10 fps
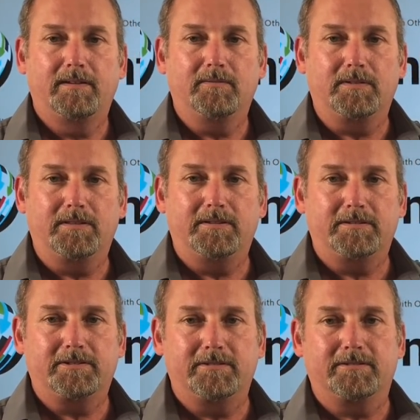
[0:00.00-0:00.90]
With these
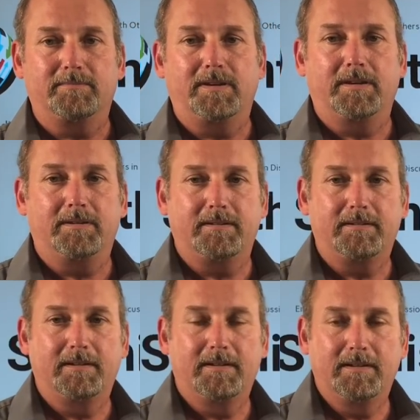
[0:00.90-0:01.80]
issues in mind,
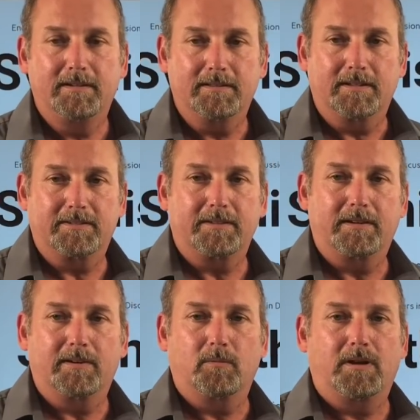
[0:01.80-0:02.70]
let's
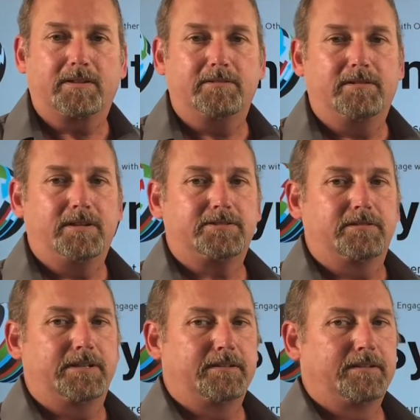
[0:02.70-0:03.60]
start on a walk through
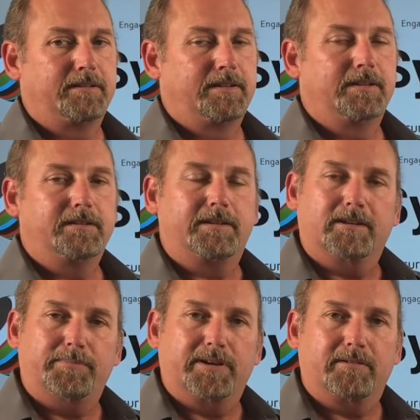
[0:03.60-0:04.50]
history to get
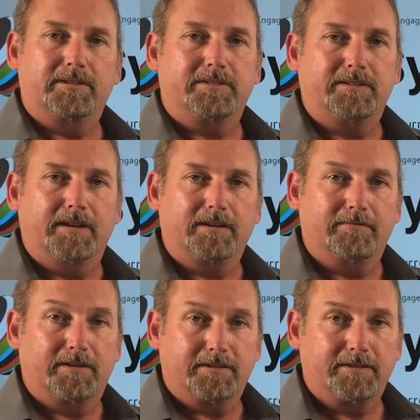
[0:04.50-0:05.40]
a better understanding
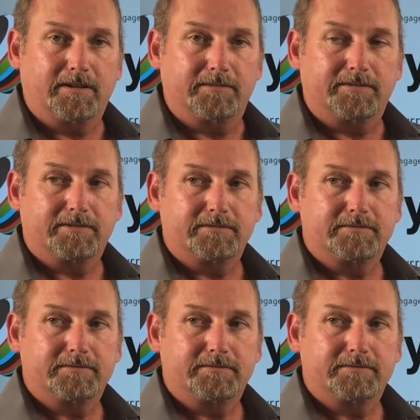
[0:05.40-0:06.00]
of ourselves.